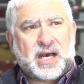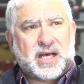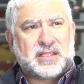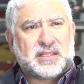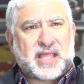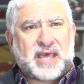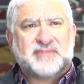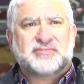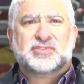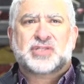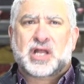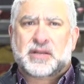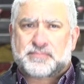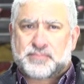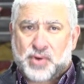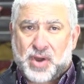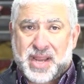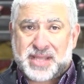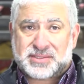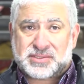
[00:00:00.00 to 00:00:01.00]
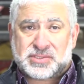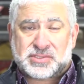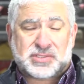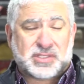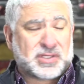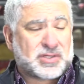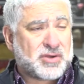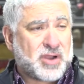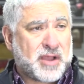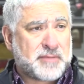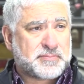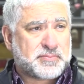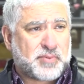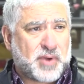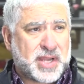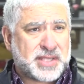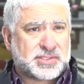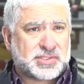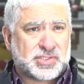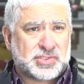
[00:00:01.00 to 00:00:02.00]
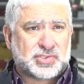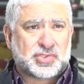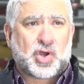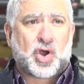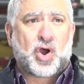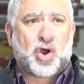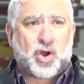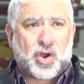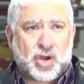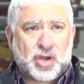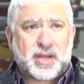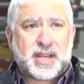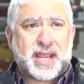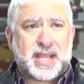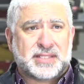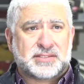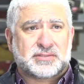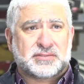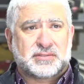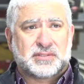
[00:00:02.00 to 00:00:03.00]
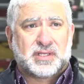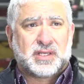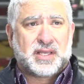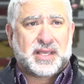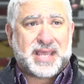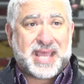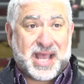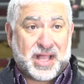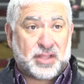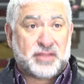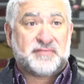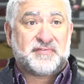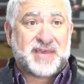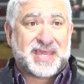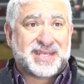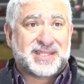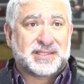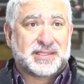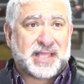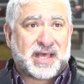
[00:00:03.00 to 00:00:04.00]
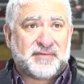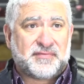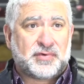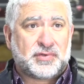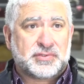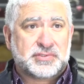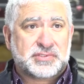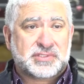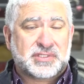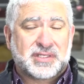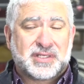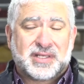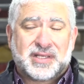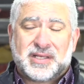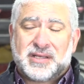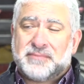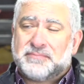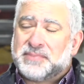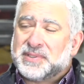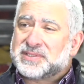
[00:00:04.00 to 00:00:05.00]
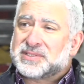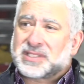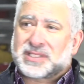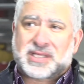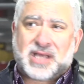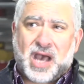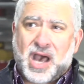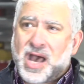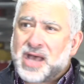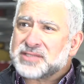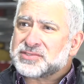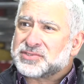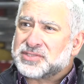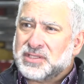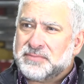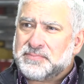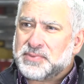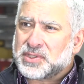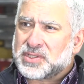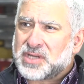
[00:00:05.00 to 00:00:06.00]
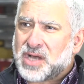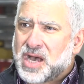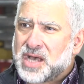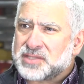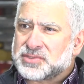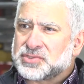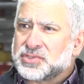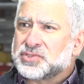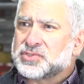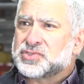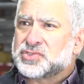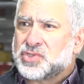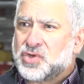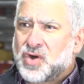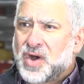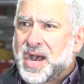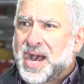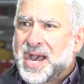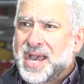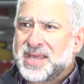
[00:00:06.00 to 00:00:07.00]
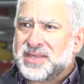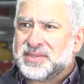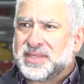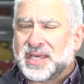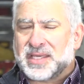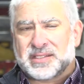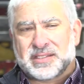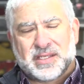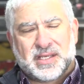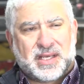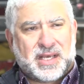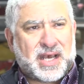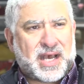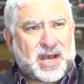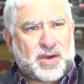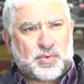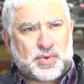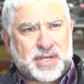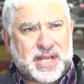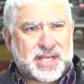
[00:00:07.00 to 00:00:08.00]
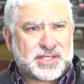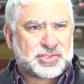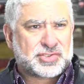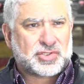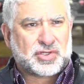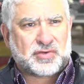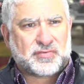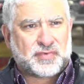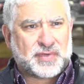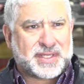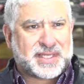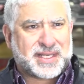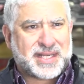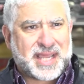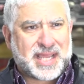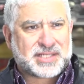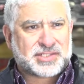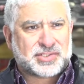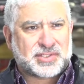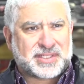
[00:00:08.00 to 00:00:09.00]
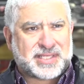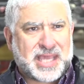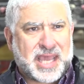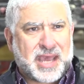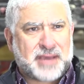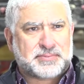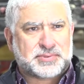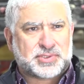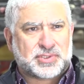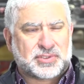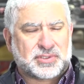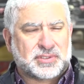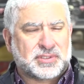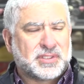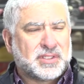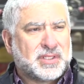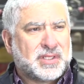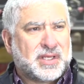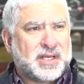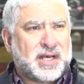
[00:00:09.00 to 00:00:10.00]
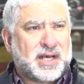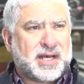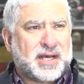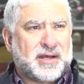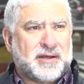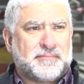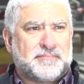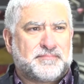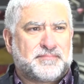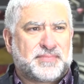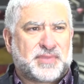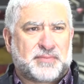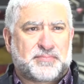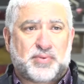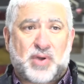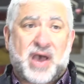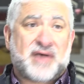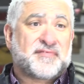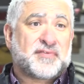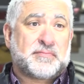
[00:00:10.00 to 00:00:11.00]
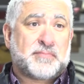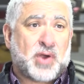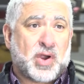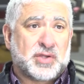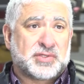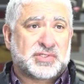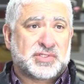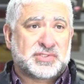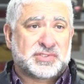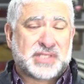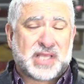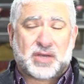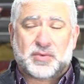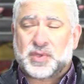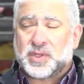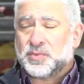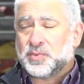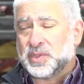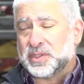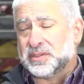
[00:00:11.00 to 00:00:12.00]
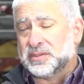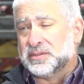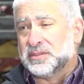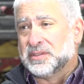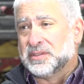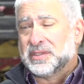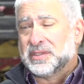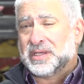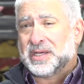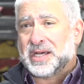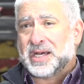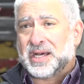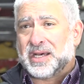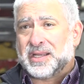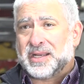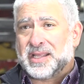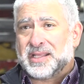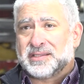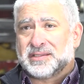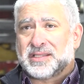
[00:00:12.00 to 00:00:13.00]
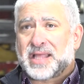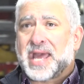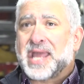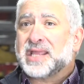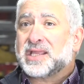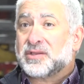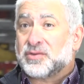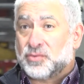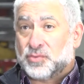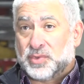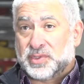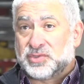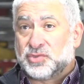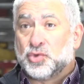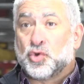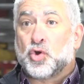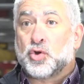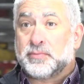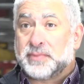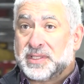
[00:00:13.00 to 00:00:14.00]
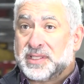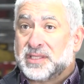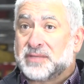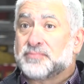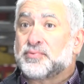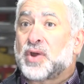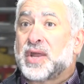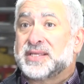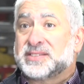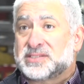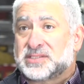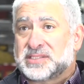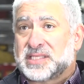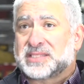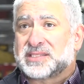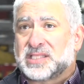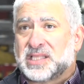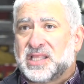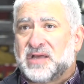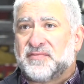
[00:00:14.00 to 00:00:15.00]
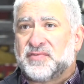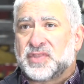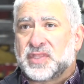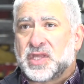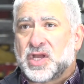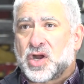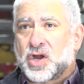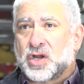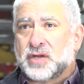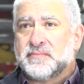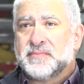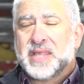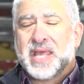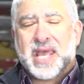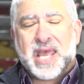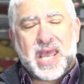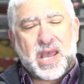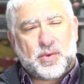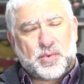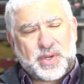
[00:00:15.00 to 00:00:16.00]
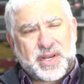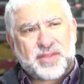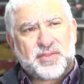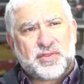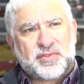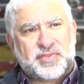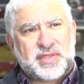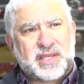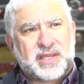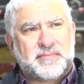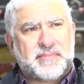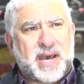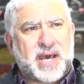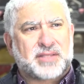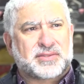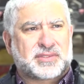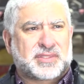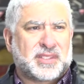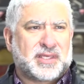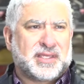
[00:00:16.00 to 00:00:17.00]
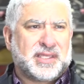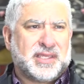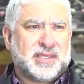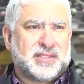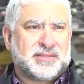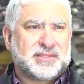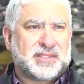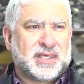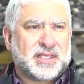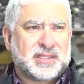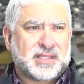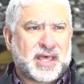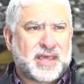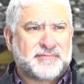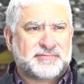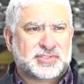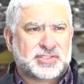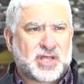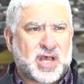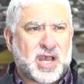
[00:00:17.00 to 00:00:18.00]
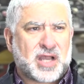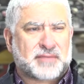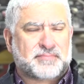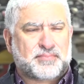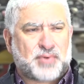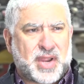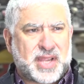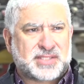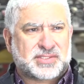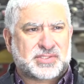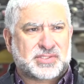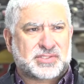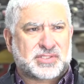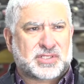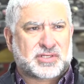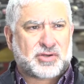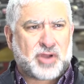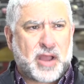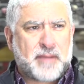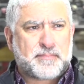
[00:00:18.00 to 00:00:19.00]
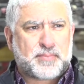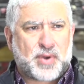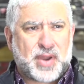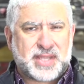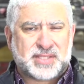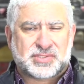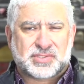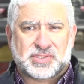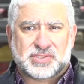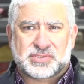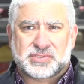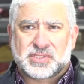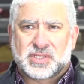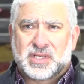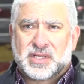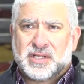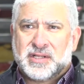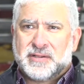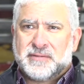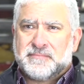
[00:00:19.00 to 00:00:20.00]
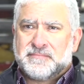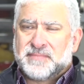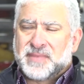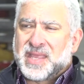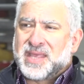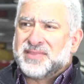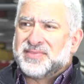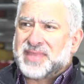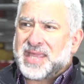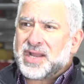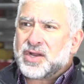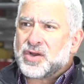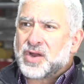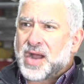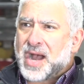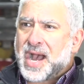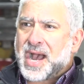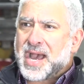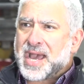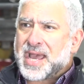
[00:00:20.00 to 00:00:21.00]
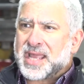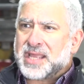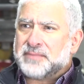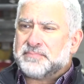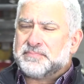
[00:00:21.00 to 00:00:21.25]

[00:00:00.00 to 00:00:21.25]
livestock prices and crop prices are at elevated levels, but the cost, input costs are so high that uh, we're not sure if we can actually capture uh, the profit margins that we would uh, like with normally the prices at the level they are. And one other thing about the, eh, the livestock prices and crop prices, they are high,